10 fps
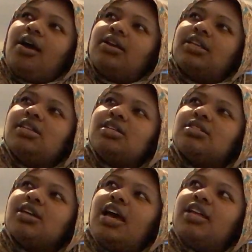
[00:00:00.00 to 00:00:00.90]
Did
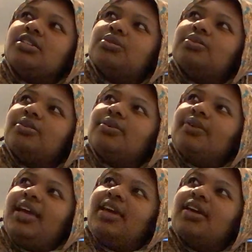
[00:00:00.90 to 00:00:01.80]
this guy just walk
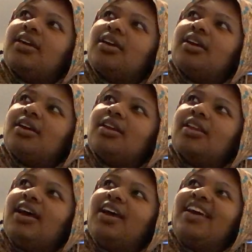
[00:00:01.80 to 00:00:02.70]
away?
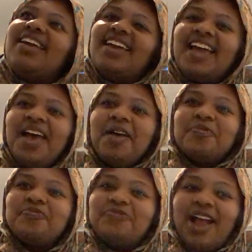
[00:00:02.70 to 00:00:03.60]
Like,
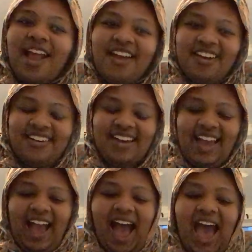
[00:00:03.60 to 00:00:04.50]
bro,
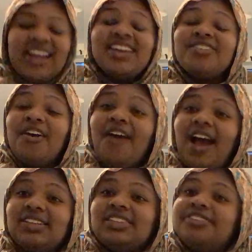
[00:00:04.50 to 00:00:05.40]
I didn't know
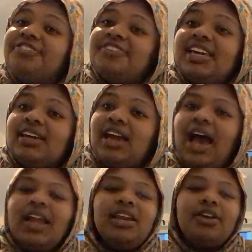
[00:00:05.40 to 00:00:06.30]
how to think.
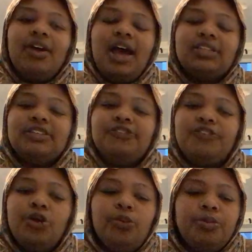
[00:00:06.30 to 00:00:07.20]
I didn't know how to
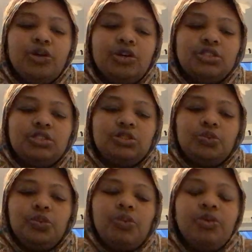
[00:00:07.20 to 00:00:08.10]
feel, because
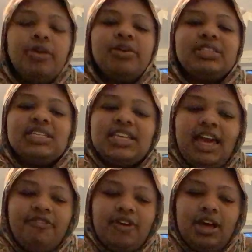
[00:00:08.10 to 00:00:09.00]
when we were
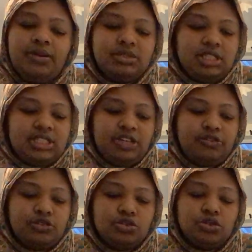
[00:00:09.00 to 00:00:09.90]
together, it was a
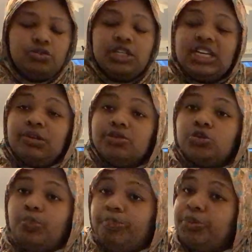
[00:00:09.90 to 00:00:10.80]
different story. He
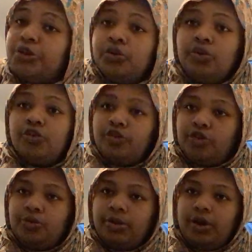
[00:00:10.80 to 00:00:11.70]
was
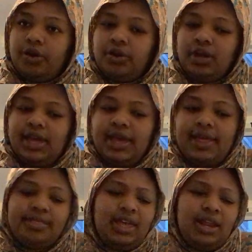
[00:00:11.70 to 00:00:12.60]
beautiful, bro.
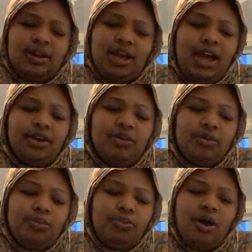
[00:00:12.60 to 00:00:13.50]
And then, I don't
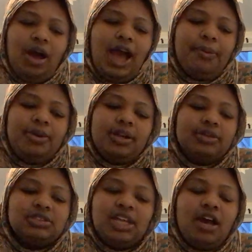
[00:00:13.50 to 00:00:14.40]
know what happened.
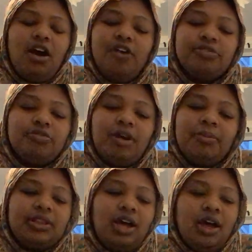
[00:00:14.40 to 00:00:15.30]
It was like after
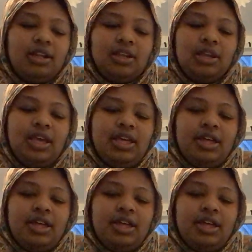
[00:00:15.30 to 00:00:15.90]
Ramadan,